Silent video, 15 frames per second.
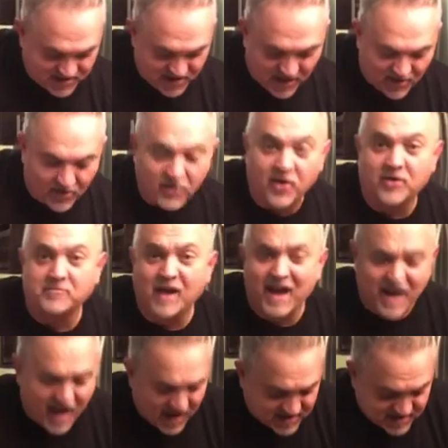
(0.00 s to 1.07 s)
I don't know. My
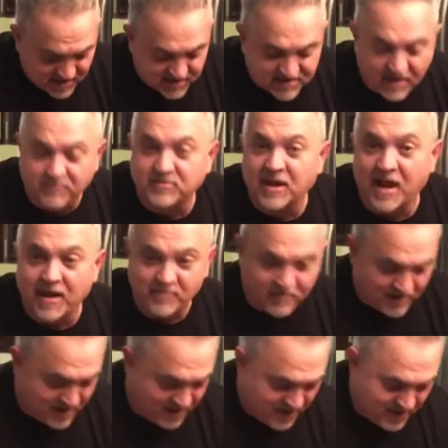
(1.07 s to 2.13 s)
accent sometimes,
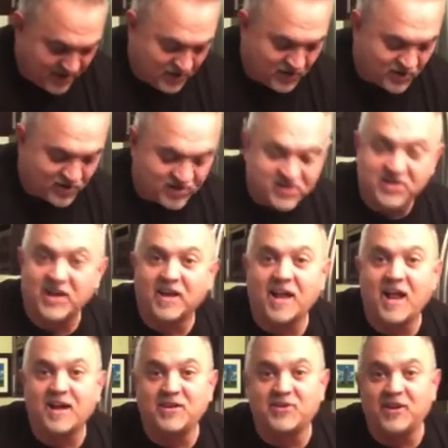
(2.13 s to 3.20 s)
you're gonna see a
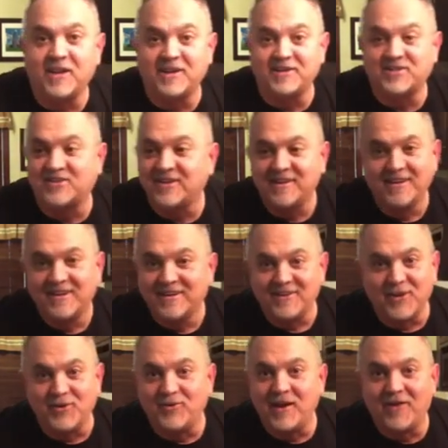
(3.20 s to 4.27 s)
lot of things
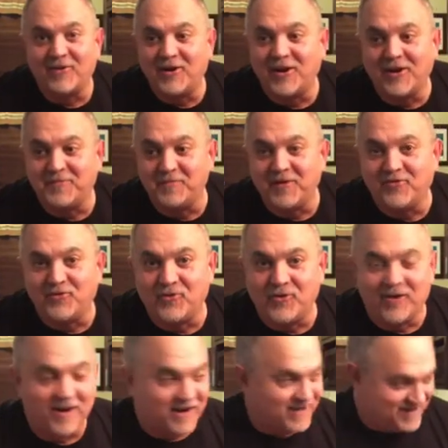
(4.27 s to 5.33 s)
that you never heard
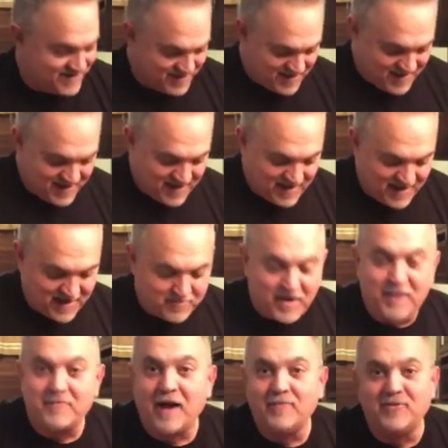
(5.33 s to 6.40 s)
before. And
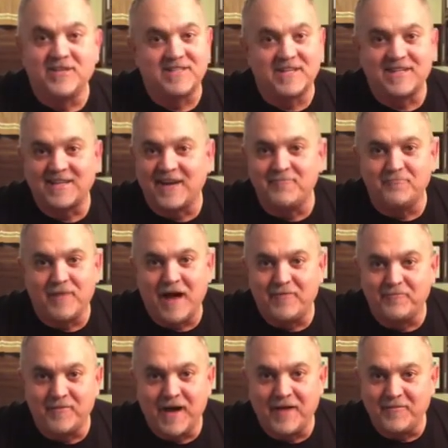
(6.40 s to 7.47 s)
my mom used to say,
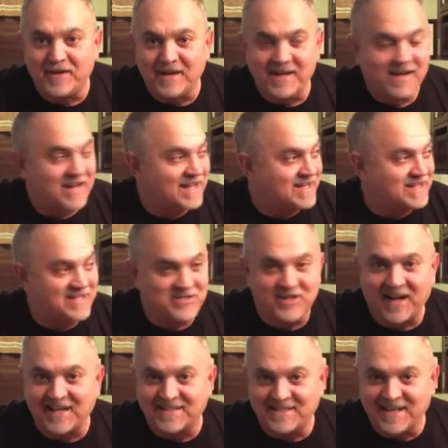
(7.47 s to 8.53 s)
mamma mia, che
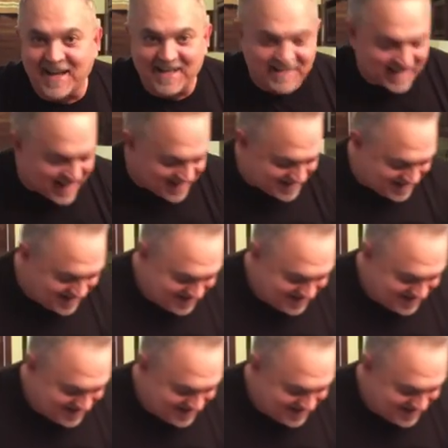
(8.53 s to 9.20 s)
disgraziata così.